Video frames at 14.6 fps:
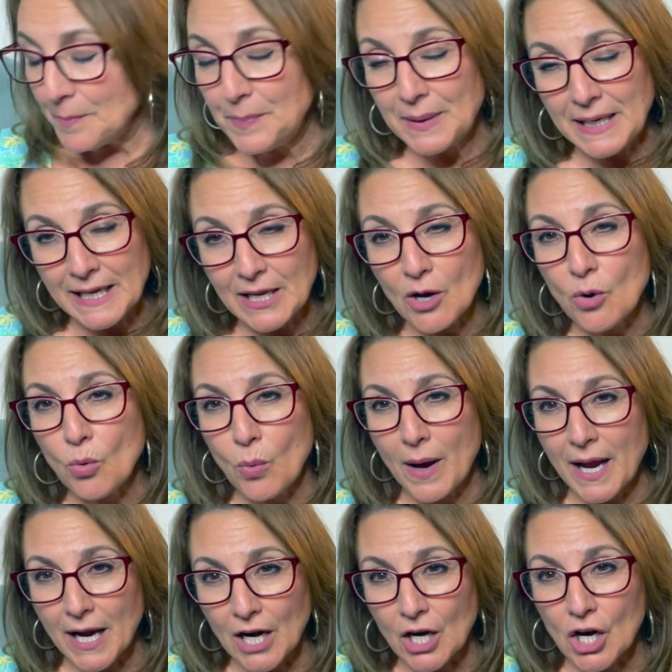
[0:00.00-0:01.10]
be
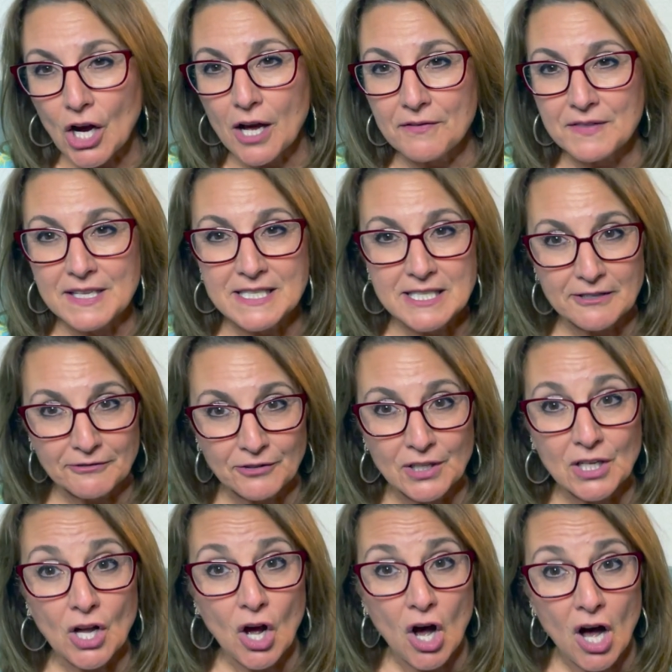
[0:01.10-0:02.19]
aware of the
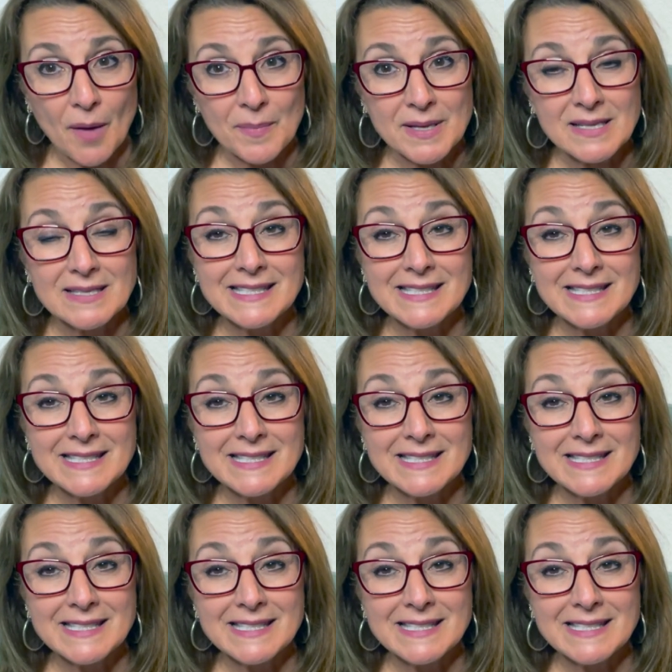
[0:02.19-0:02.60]
different common